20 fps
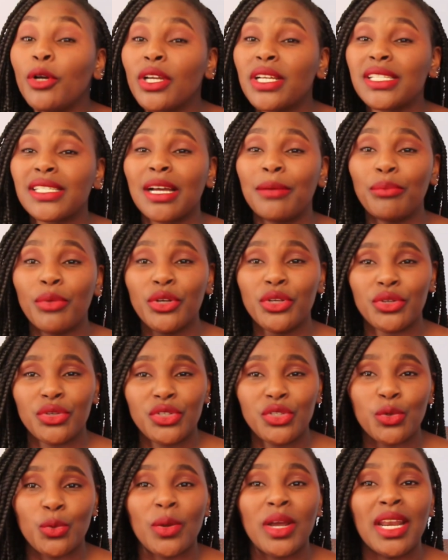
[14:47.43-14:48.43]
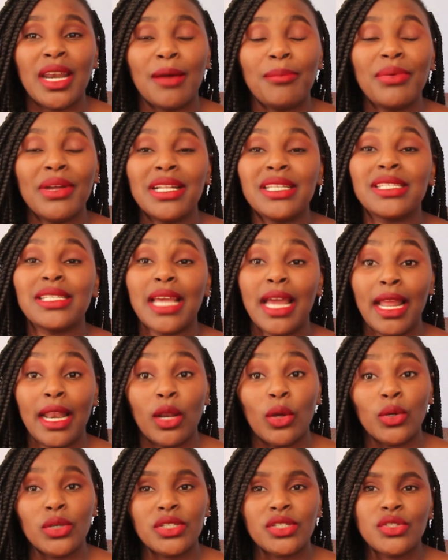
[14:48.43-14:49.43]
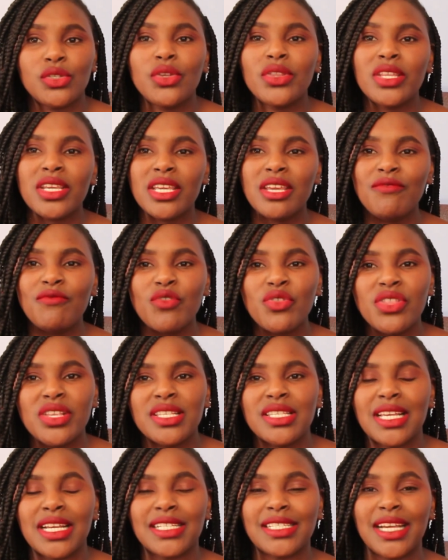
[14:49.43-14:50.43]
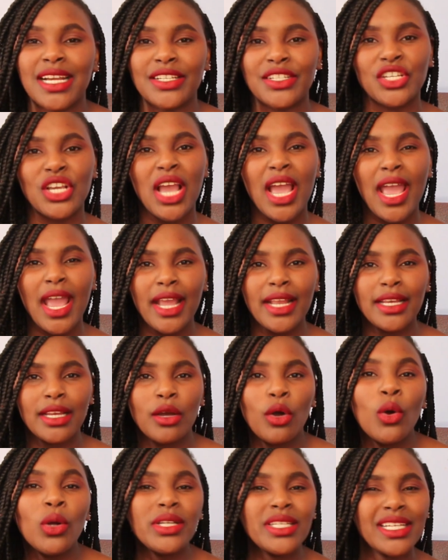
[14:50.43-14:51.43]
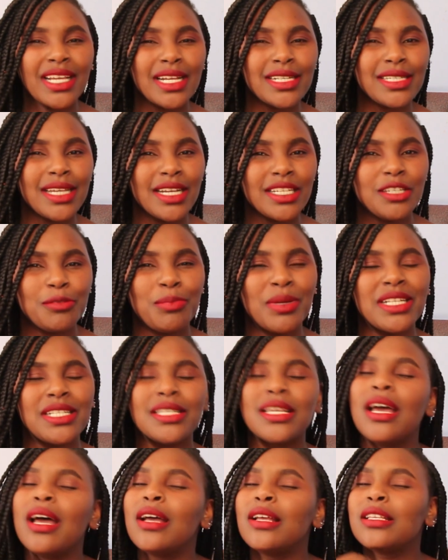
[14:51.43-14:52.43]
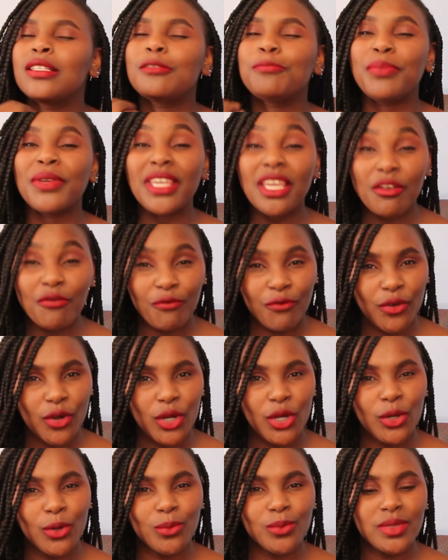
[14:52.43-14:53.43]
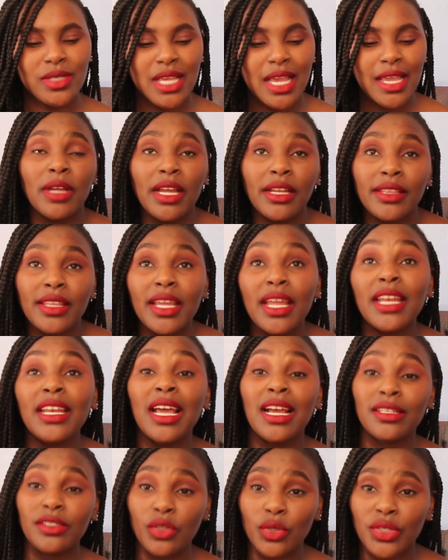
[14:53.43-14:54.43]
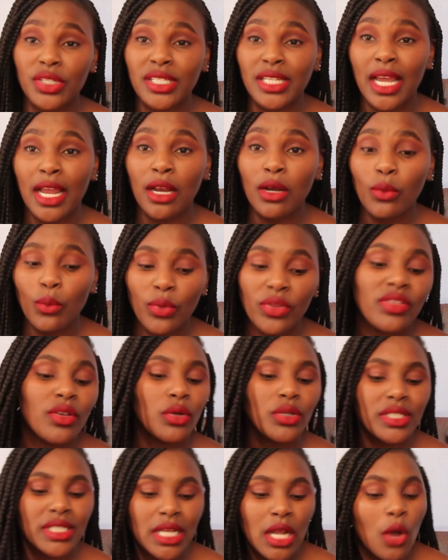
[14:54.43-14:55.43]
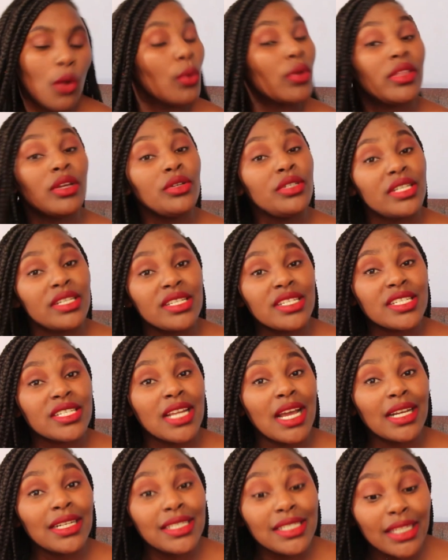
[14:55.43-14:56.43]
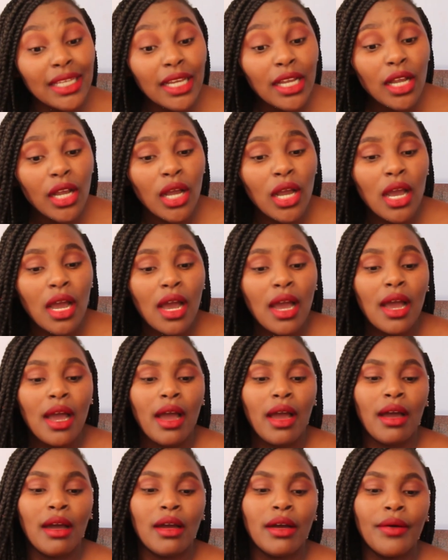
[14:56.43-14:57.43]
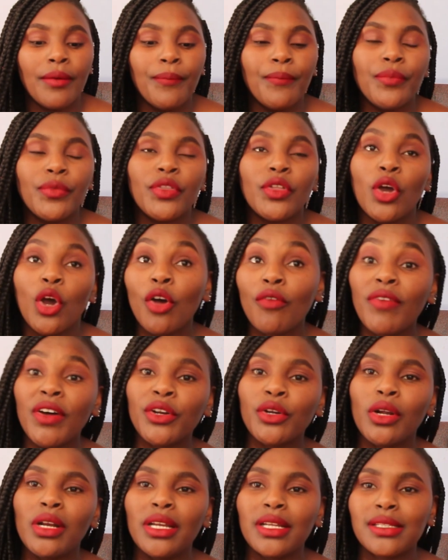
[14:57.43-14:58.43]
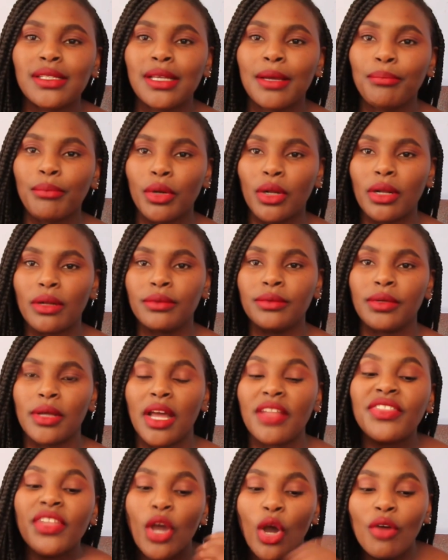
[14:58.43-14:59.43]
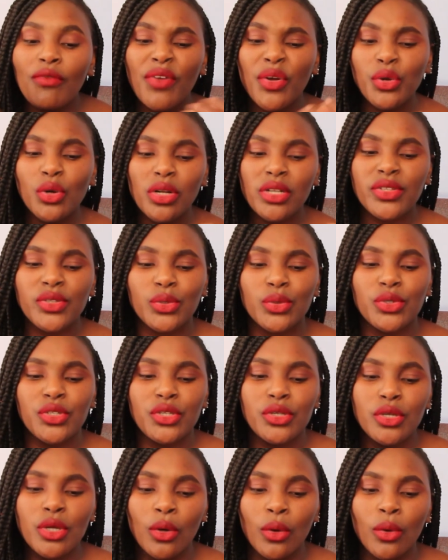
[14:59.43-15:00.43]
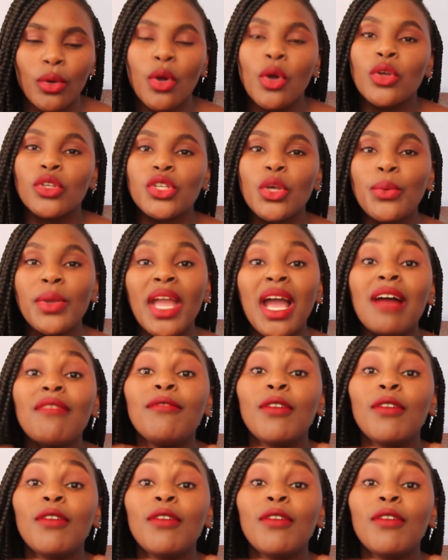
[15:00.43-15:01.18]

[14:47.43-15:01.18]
kitambo used to wear lapels a lot, so they give you this katach, and old katach, but speaking volumes. They enhance your style without distracting the overall suit. So we have